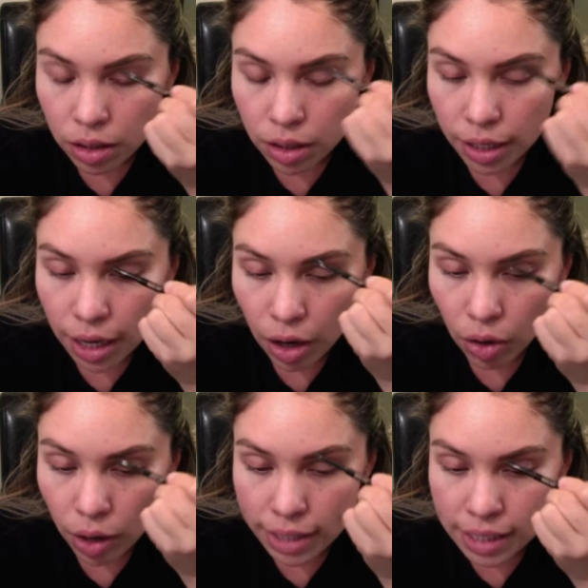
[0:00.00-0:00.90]

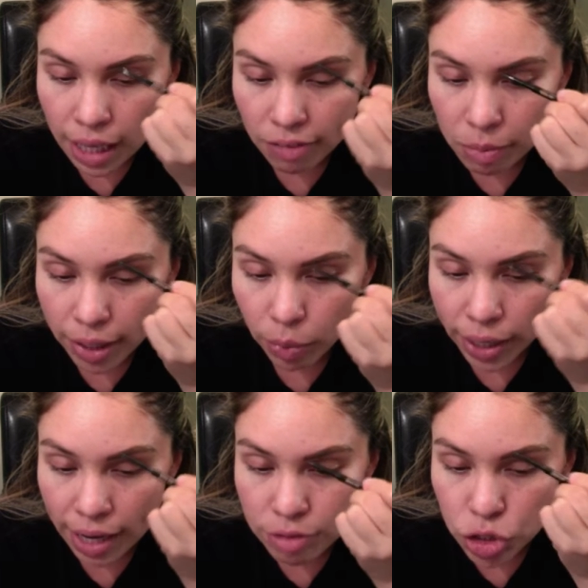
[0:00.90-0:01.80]
Now, I tell everybody we
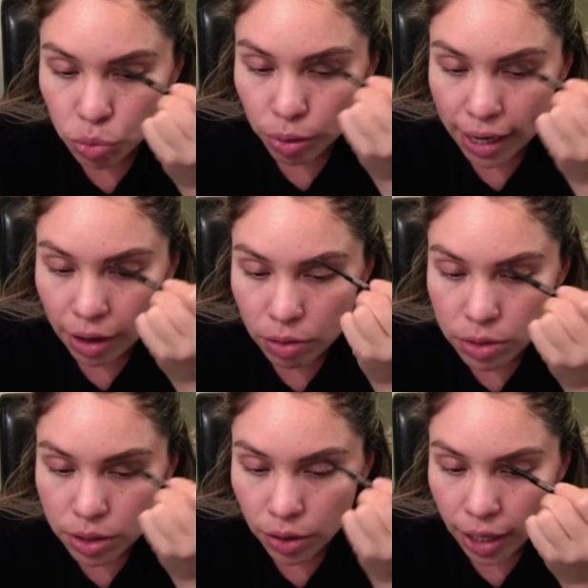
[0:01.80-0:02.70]
have two brows,
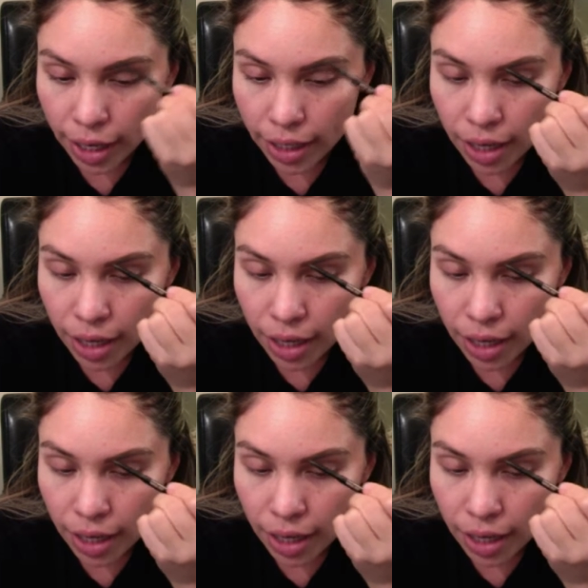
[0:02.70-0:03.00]
okay?